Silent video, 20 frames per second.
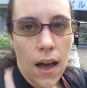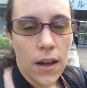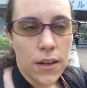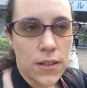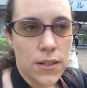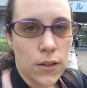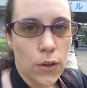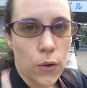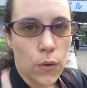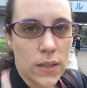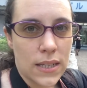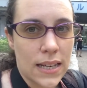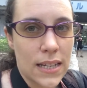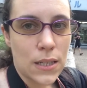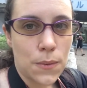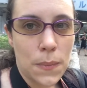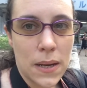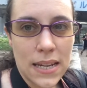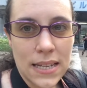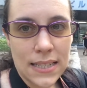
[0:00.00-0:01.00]
So
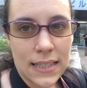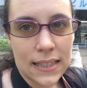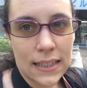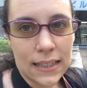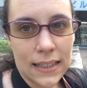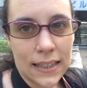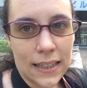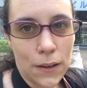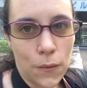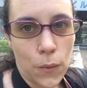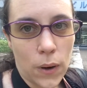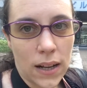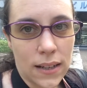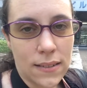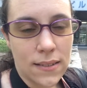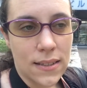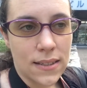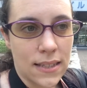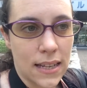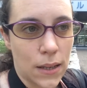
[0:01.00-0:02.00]
that's basically what
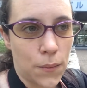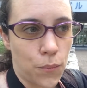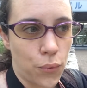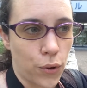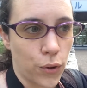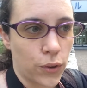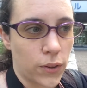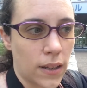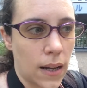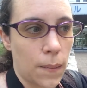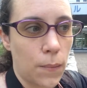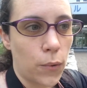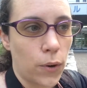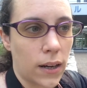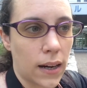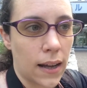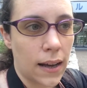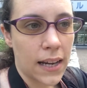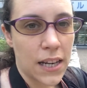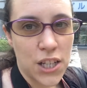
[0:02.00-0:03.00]
that prototype
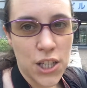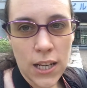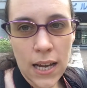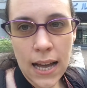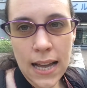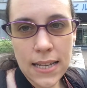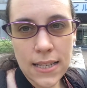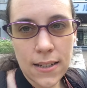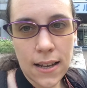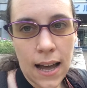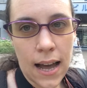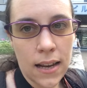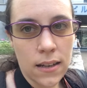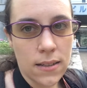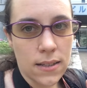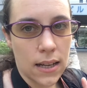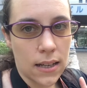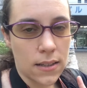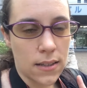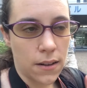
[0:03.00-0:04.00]
looked like, and she has a
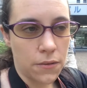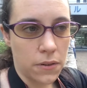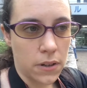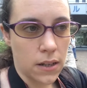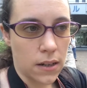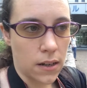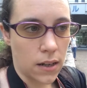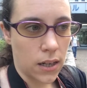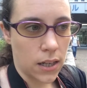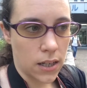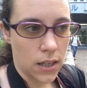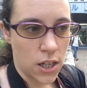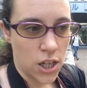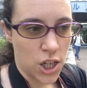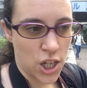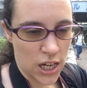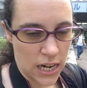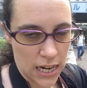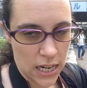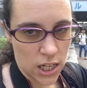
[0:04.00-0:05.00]
ad that definitely needs
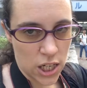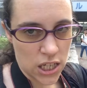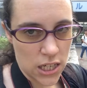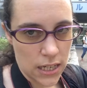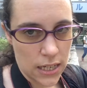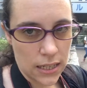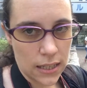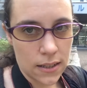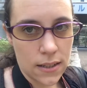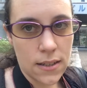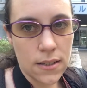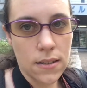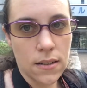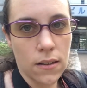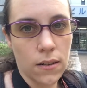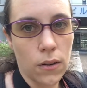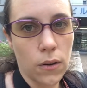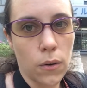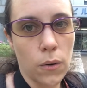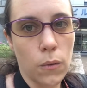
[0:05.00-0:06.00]
changing,
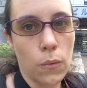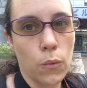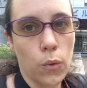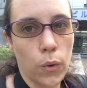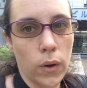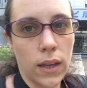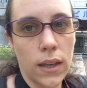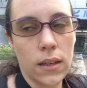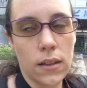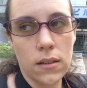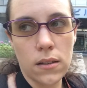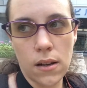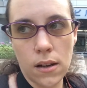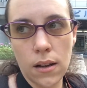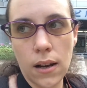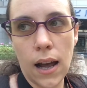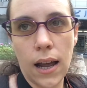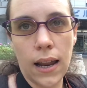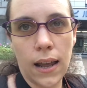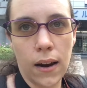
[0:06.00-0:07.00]
so
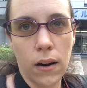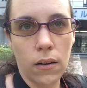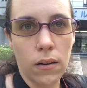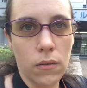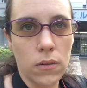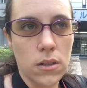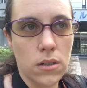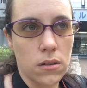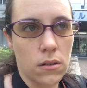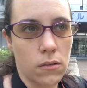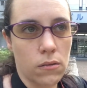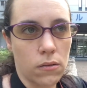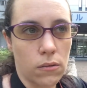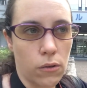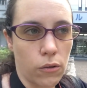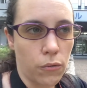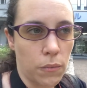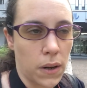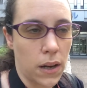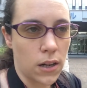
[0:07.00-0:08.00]
I agree with the
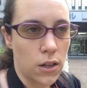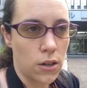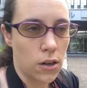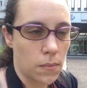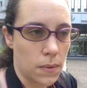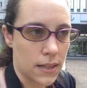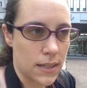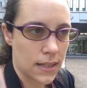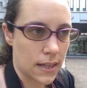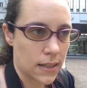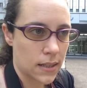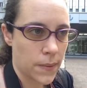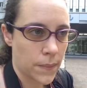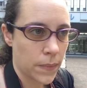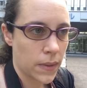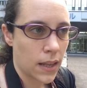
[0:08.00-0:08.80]
room manager about that.